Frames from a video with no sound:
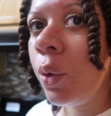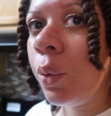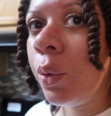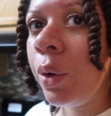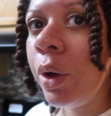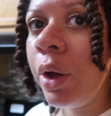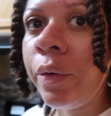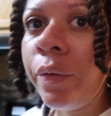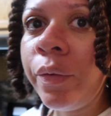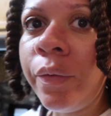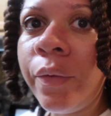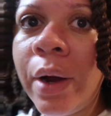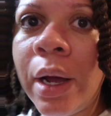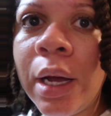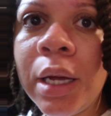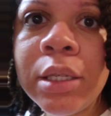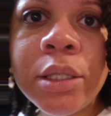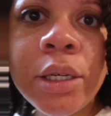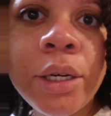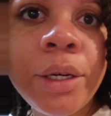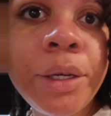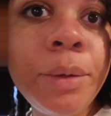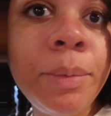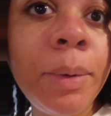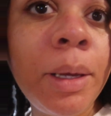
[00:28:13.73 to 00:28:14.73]
What
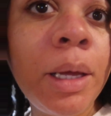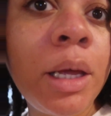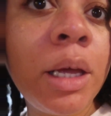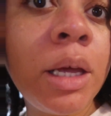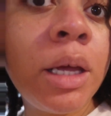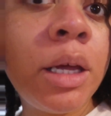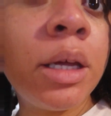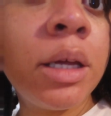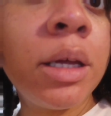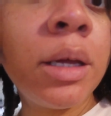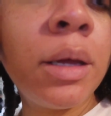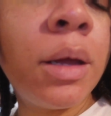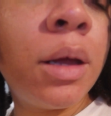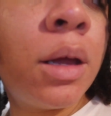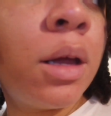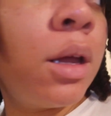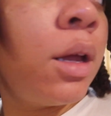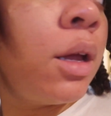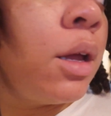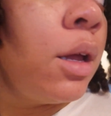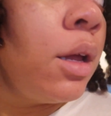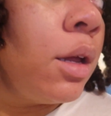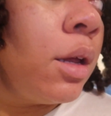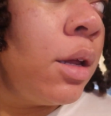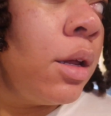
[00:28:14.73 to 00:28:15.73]
fries are you making?
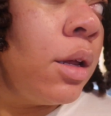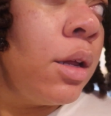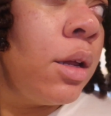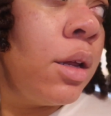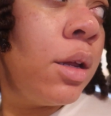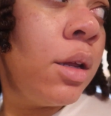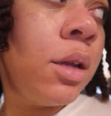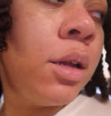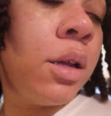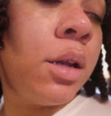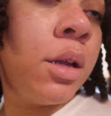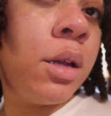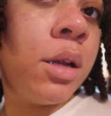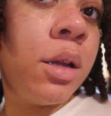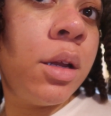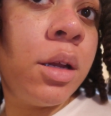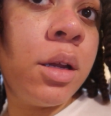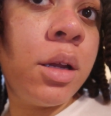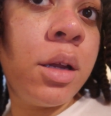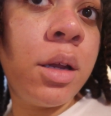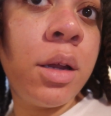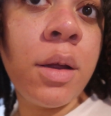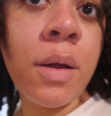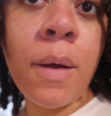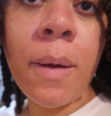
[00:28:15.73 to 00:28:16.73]
We're
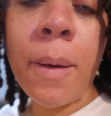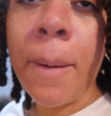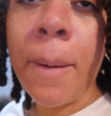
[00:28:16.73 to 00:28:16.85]
making